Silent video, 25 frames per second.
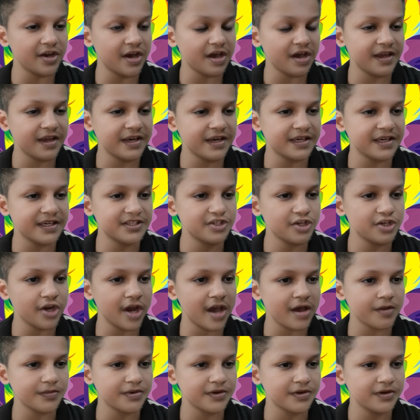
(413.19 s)
on a
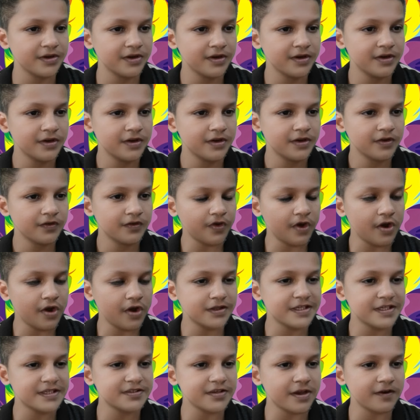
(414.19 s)
job for
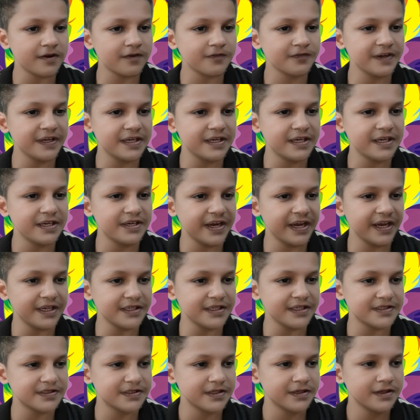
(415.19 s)
the Sovereign
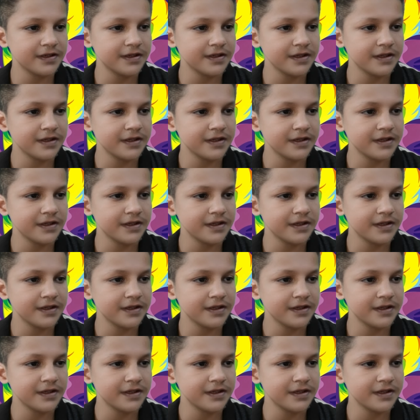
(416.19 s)
race,